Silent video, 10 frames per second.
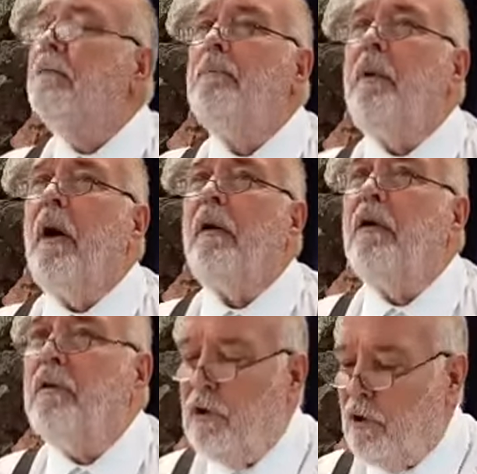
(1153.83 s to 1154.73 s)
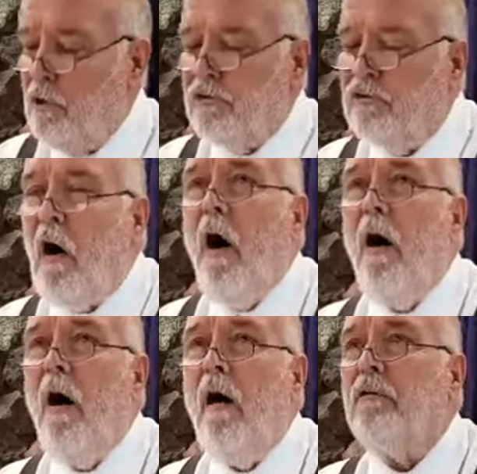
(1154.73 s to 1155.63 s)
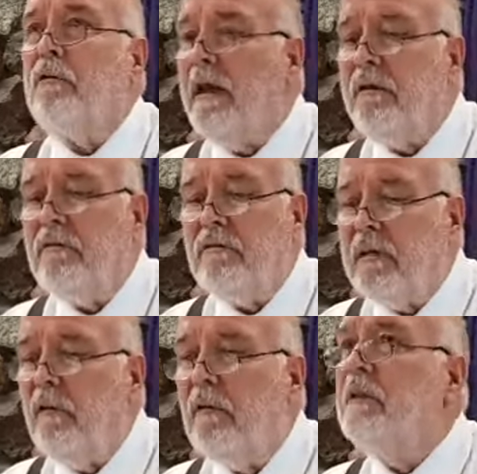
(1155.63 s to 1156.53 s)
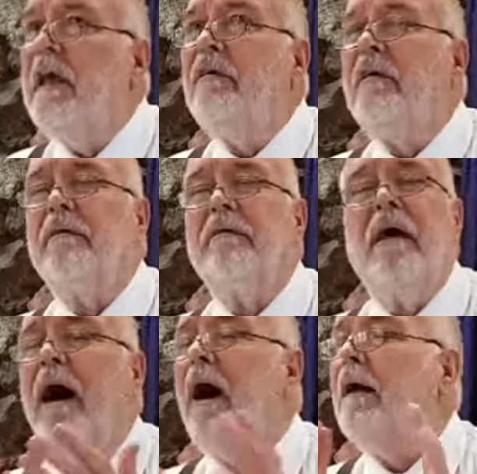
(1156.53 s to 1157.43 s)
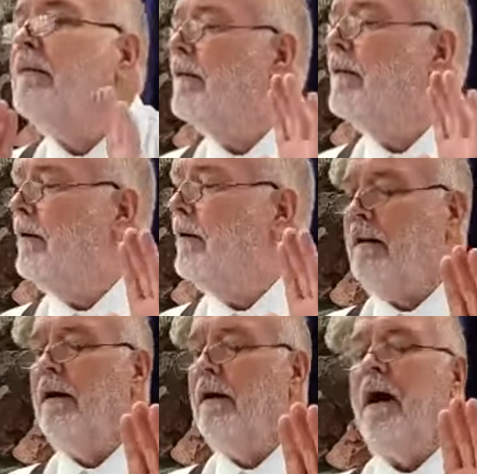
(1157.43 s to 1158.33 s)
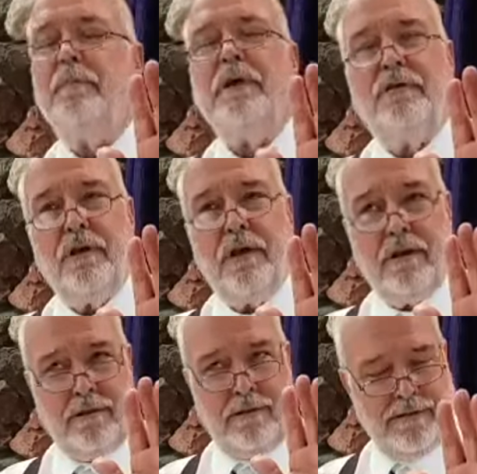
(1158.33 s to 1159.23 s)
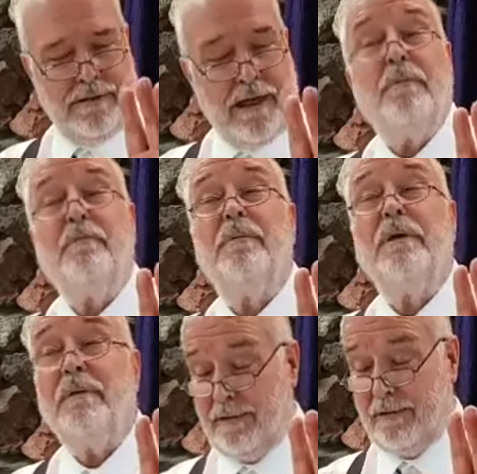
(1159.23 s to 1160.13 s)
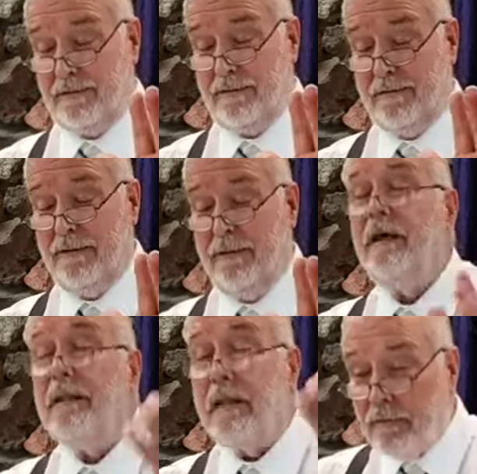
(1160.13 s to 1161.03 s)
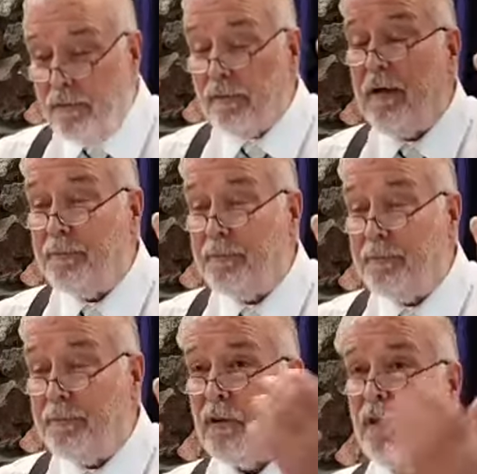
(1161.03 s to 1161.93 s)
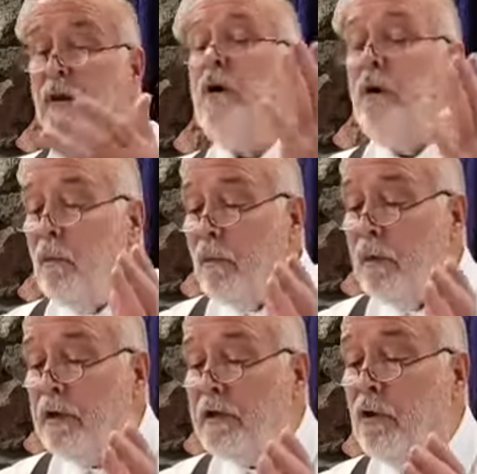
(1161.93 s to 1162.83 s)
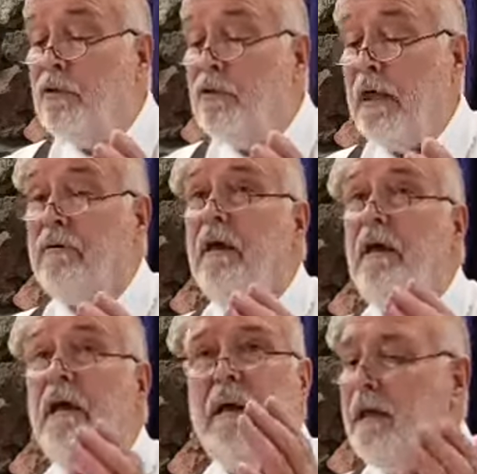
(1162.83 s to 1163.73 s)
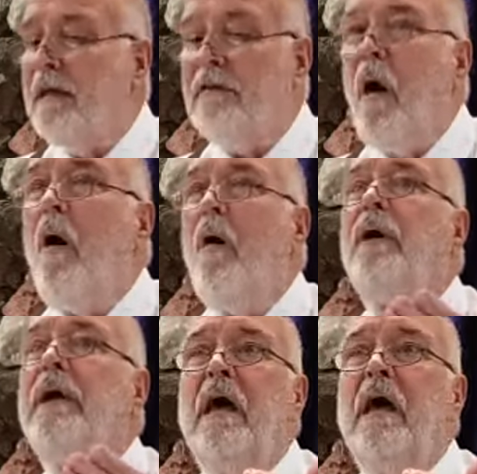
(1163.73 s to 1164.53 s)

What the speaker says: But you saw how Christ guarantees us, look, I'm going to be gentle and I'm going to be meek. Let's hook up together. We do this. It's all.